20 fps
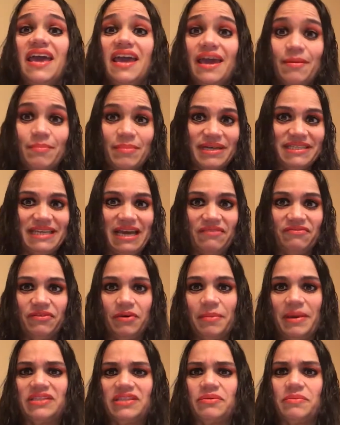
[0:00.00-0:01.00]
And my dad
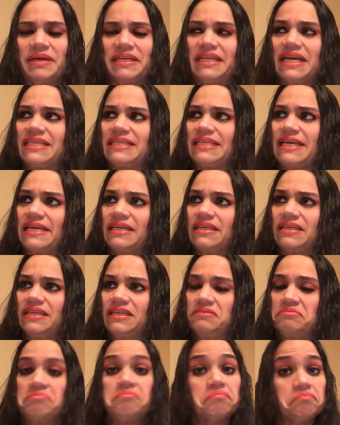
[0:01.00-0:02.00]
felt bad. So my dad's like,
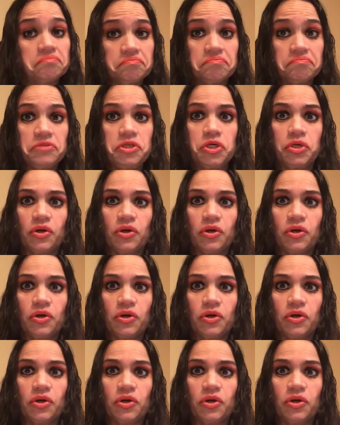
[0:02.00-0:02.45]
you